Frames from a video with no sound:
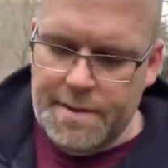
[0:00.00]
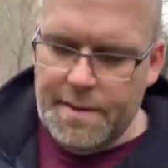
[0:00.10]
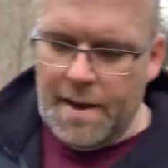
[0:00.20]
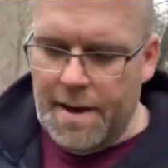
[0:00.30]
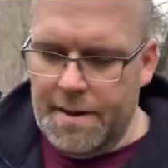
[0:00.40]

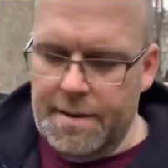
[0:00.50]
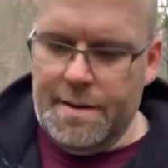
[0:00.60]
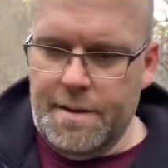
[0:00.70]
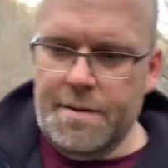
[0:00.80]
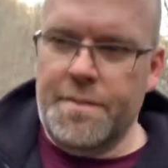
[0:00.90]
And
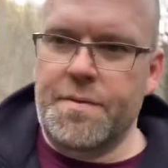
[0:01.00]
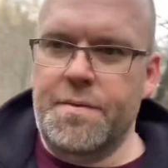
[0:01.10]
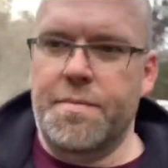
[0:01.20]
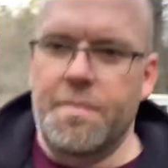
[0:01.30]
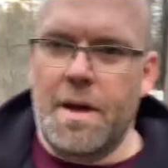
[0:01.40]

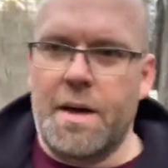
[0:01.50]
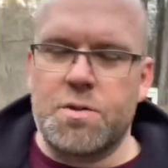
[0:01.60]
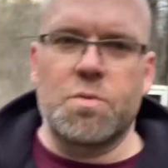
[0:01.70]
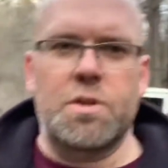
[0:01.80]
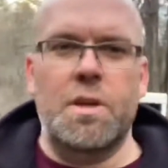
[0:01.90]
I just
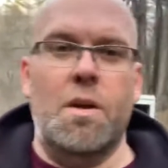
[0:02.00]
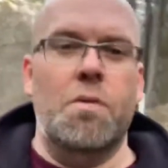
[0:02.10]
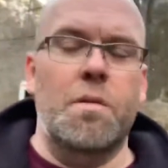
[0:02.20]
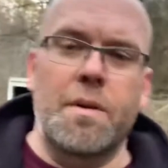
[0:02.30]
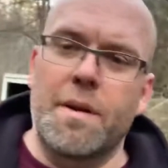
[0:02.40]
want you to
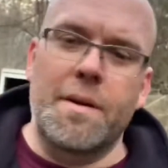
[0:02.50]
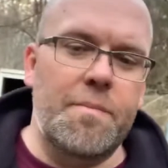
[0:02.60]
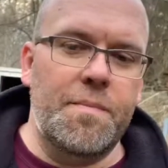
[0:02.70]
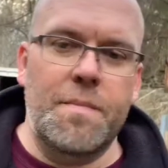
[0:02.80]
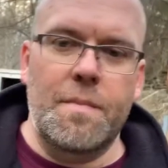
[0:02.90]
know
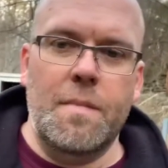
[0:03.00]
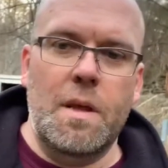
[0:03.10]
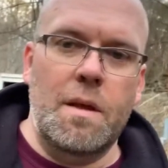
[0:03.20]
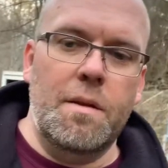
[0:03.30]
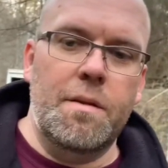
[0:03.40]

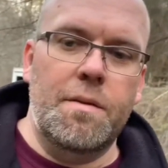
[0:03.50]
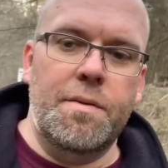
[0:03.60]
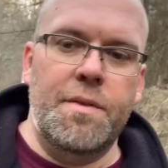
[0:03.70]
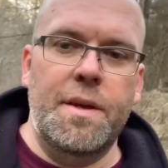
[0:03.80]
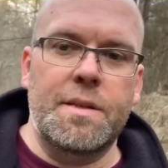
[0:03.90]

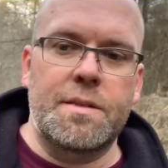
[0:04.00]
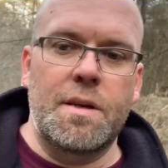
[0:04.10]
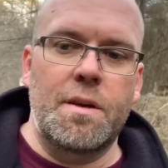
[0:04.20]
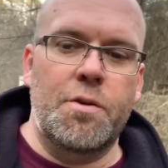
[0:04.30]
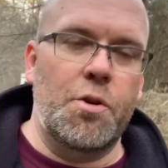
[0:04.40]
this,
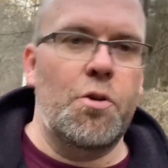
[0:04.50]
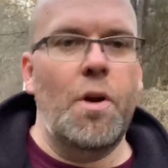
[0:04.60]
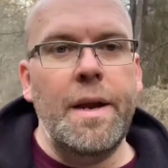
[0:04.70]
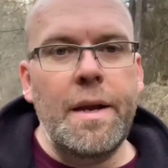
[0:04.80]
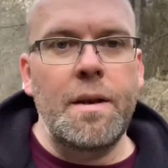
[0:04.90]
the
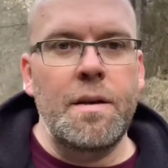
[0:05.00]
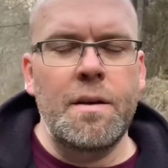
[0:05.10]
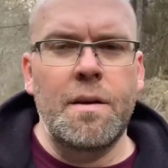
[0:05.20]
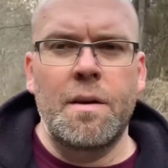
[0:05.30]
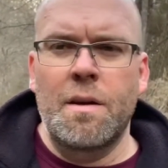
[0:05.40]
green,
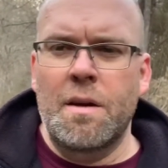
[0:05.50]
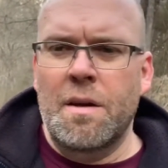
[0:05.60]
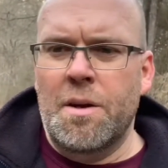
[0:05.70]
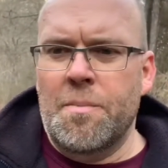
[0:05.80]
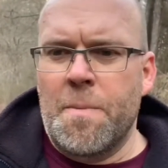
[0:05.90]

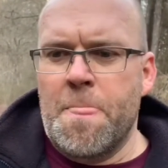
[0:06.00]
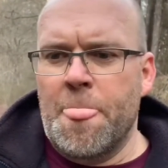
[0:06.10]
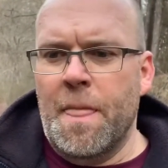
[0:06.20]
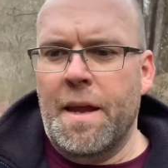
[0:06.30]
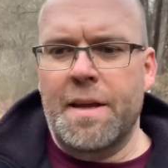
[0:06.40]

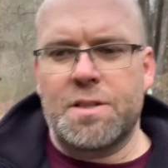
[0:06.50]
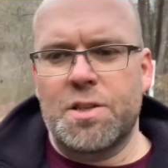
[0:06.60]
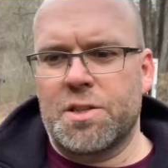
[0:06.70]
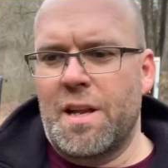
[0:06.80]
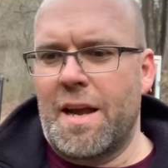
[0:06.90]
it's
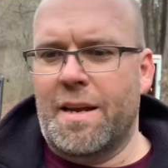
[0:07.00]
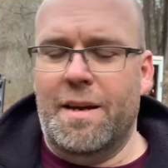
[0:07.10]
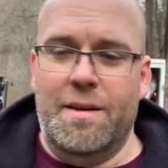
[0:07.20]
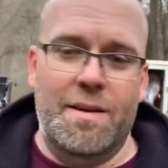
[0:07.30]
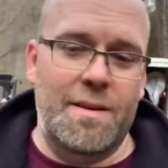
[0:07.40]
just like
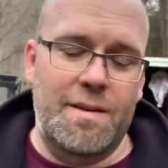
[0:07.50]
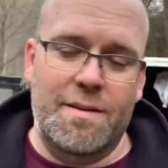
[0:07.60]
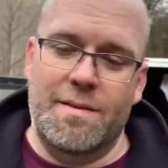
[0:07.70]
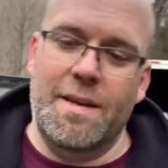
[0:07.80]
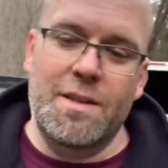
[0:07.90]

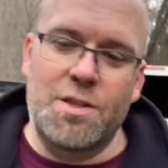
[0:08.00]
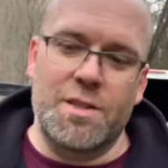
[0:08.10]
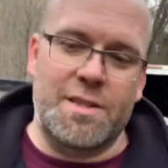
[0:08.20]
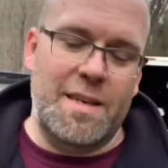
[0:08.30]
just